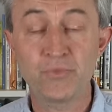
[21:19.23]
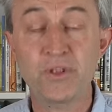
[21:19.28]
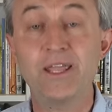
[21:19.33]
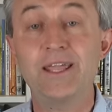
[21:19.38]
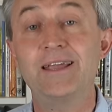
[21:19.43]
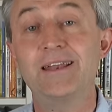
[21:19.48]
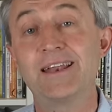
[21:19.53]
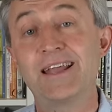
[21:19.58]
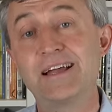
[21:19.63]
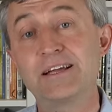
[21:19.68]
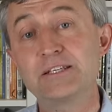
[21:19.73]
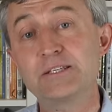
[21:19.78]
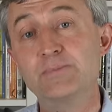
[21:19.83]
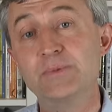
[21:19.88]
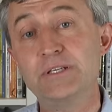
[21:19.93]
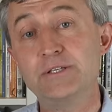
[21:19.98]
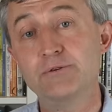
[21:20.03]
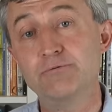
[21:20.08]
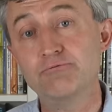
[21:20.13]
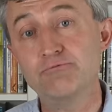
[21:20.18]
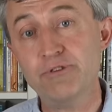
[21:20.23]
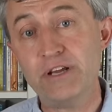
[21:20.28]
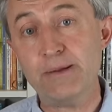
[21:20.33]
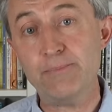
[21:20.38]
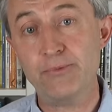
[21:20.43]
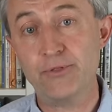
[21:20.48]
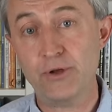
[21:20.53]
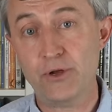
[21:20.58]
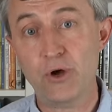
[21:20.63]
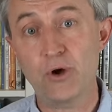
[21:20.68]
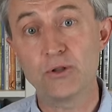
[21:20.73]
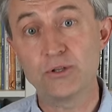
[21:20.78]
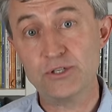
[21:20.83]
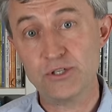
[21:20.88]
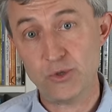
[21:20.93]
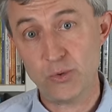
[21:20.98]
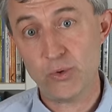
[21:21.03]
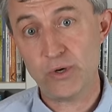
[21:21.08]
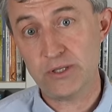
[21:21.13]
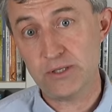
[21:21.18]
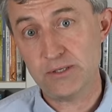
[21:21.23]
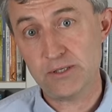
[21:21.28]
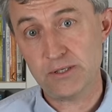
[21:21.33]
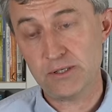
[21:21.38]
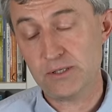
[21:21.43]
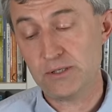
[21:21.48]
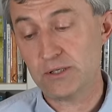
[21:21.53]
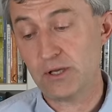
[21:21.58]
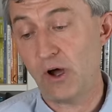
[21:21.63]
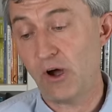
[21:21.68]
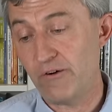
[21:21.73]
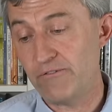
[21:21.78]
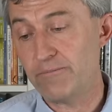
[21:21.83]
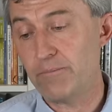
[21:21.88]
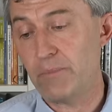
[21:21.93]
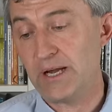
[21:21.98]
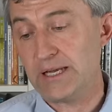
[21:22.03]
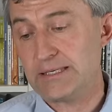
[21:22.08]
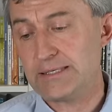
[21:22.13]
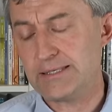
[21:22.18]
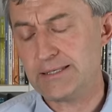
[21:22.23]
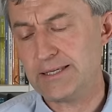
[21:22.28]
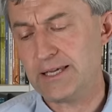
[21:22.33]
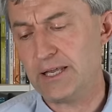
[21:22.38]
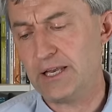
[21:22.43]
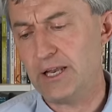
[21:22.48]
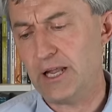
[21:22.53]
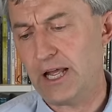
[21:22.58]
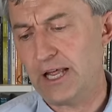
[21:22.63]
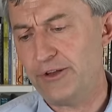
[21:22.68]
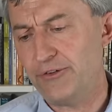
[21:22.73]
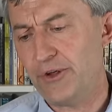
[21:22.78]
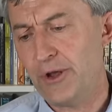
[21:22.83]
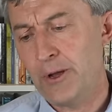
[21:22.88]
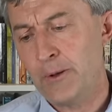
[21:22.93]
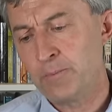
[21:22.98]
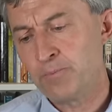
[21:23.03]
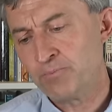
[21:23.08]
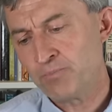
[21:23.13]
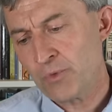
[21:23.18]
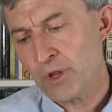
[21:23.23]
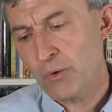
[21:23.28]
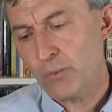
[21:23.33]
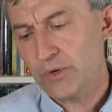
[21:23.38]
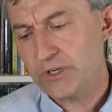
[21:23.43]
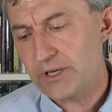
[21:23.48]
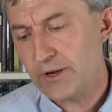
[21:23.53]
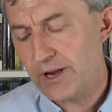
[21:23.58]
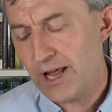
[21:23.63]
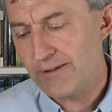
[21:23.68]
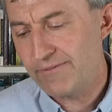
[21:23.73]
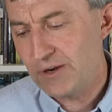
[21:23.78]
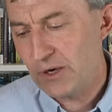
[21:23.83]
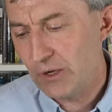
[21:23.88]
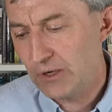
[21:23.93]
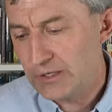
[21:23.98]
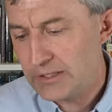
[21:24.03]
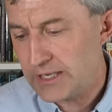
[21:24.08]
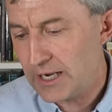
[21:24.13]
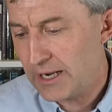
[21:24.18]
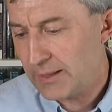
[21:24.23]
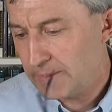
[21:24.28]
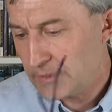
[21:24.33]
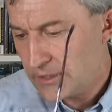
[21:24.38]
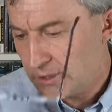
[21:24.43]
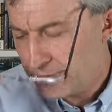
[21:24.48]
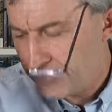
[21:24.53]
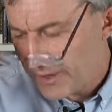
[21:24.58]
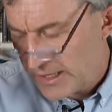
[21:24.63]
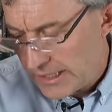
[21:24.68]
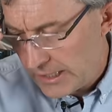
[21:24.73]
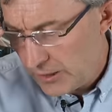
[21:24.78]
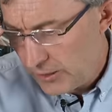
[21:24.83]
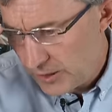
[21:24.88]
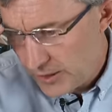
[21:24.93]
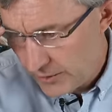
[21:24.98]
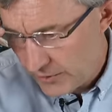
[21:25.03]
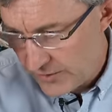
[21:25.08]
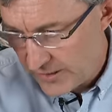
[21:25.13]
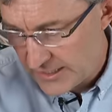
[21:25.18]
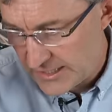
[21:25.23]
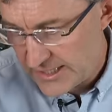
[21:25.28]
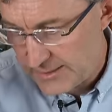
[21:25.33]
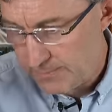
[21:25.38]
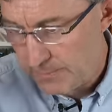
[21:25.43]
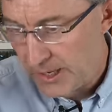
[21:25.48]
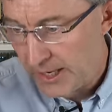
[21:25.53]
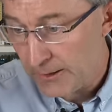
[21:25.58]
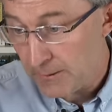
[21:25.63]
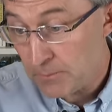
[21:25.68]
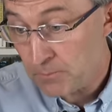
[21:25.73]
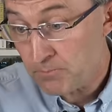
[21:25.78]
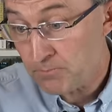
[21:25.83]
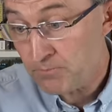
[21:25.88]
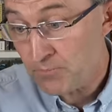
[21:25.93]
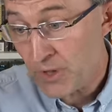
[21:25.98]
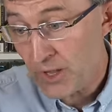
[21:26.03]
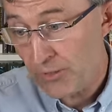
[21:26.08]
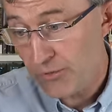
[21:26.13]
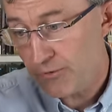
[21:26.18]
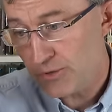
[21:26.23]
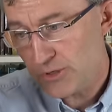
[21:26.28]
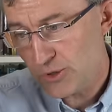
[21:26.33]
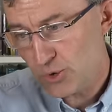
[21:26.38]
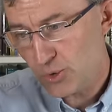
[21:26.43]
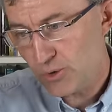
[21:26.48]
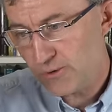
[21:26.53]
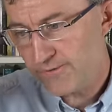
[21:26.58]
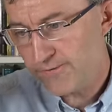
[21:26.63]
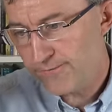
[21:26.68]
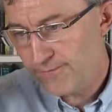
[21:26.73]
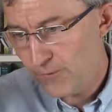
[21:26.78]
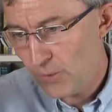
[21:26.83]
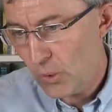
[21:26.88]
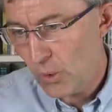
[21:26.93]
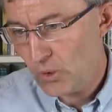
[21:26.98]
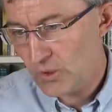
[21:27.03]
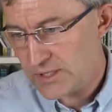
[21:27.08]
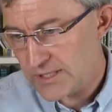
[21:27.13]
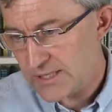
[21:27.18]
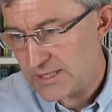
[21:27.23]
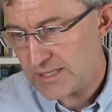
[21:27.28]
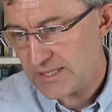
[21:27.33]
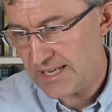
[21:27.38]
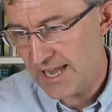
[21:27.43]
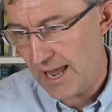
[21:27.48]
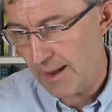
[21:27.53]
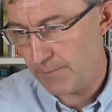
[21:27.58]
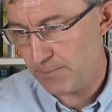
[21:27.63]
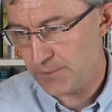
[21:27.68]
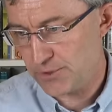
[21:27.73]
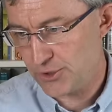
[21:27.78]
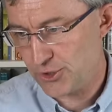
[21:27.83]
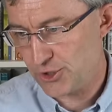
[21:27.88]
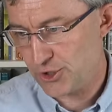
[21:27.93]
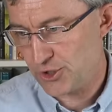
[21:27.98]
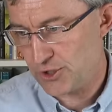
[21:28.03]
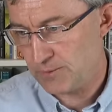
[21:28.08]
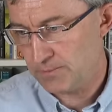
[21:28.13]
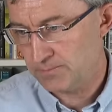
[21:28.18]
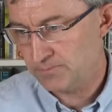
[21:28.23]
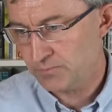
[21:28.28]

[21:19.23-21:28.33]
He allows me to reap the consequences of my sin. And we don't have a long time to really look at this, but there are sort of four steps.